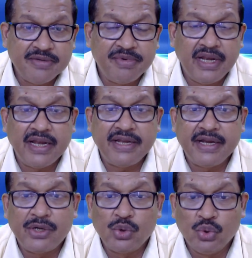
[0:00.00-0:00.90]

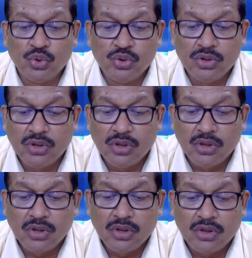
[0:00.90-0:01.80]
related to
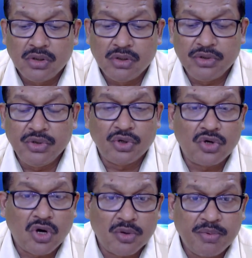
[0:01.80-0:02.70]
your
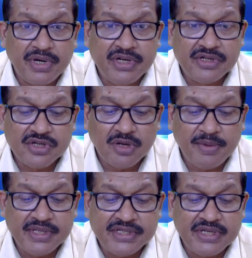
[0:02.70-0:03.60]
corporate
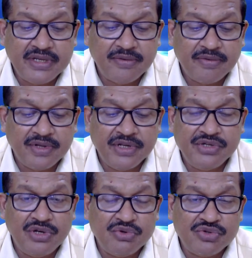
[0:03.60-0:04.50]
insolvency
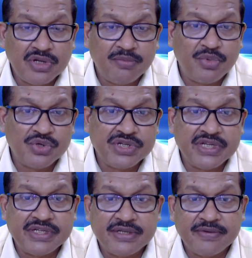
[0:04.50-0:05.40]
resolution
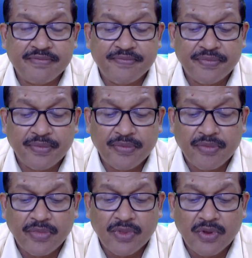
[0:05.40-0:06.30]
process
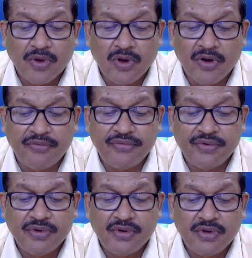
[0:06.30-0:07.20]
of
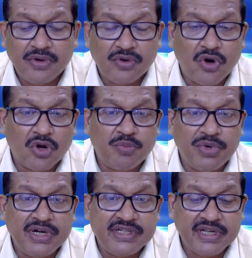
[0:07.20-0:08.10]

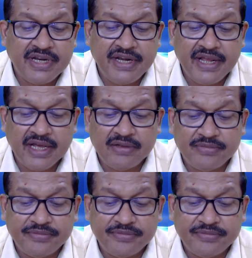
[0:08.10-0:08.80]
corporates in India.